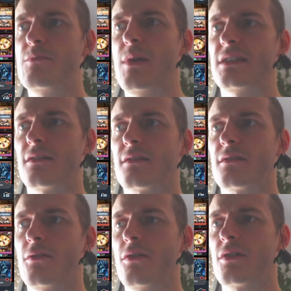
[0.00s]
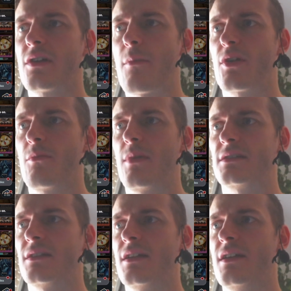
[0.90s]
button, camera
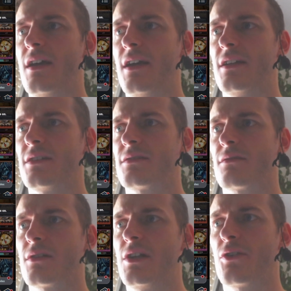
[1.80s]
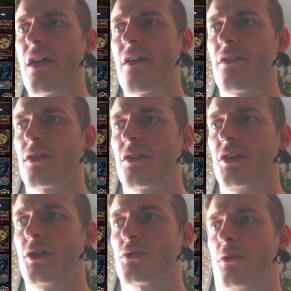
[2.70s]
button, and click another
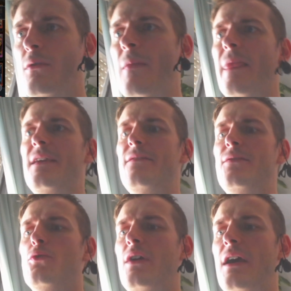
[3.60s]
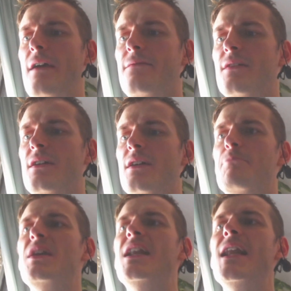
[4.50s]
hero. So if you have
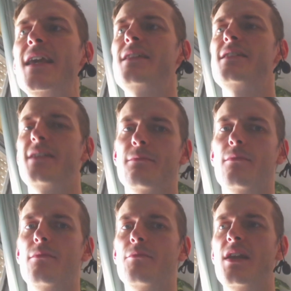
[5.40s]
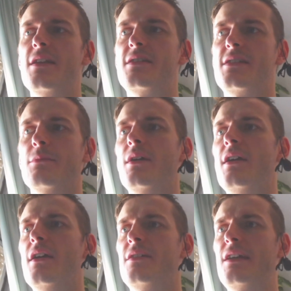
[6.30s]
melee team,
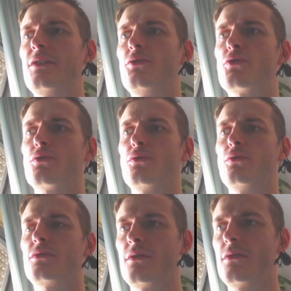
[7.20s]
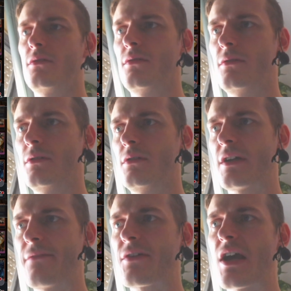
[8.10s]
then you should
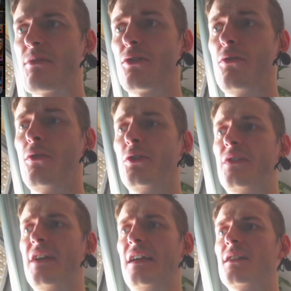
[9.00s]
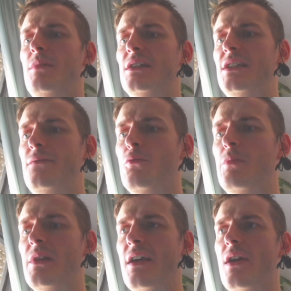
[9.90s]
have camera on your tank. But if you
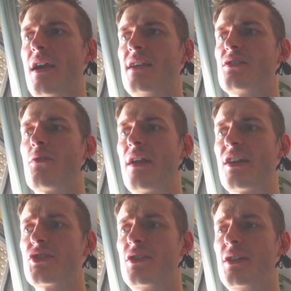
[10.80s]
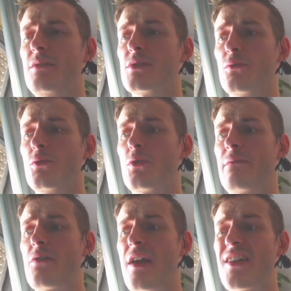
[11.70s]
play as ranged team, so you
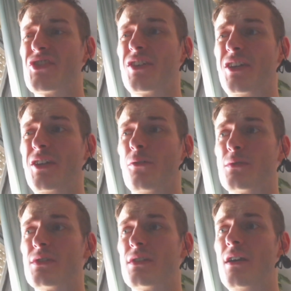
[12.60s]
have ranged heroes